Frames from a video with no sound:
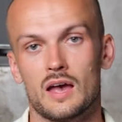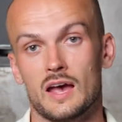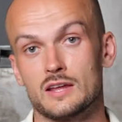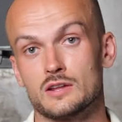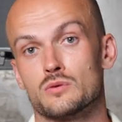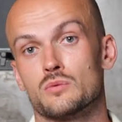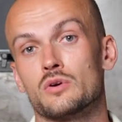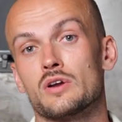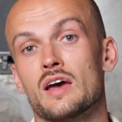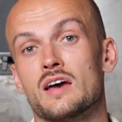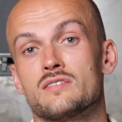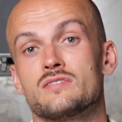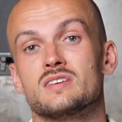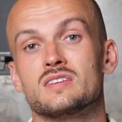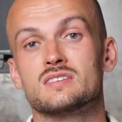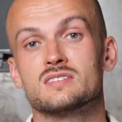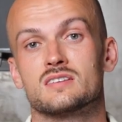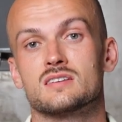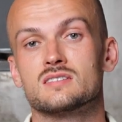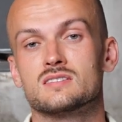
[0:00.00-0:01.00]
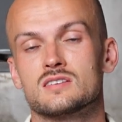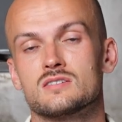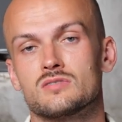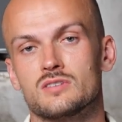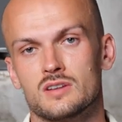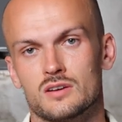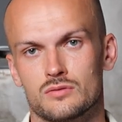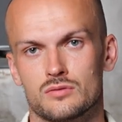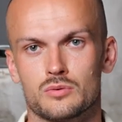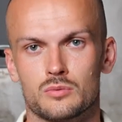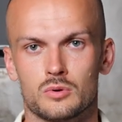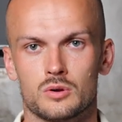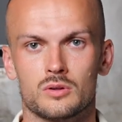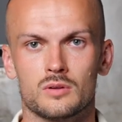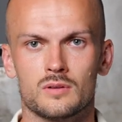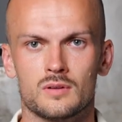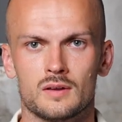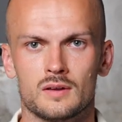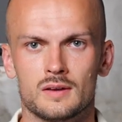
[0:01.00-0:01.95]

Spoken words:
and you want to have incentive in every role.